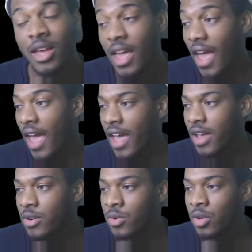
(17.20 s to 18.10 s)

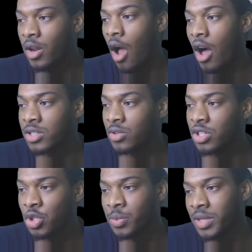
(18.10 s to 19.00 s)
And also the
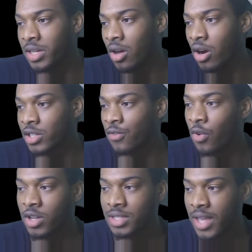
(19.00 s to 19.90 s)
duplicate cards.
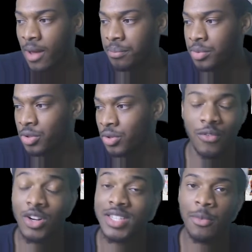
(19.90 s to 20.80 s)
For example,
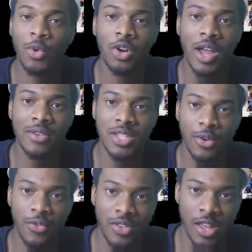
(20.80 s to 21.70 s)
we don't have
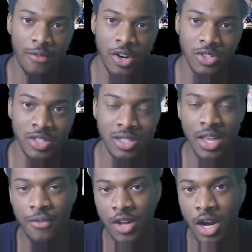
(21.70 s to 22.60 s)
75th anniversary
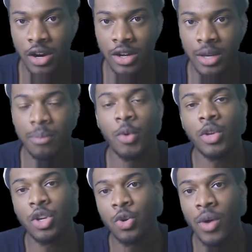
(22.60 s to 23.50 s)
Steph and Curry, but we
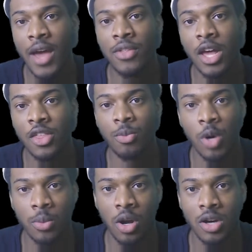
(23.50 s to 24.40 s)
do have the other
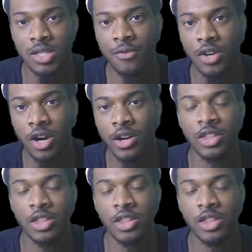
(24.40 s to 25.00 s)
promo card, Steph and Curry.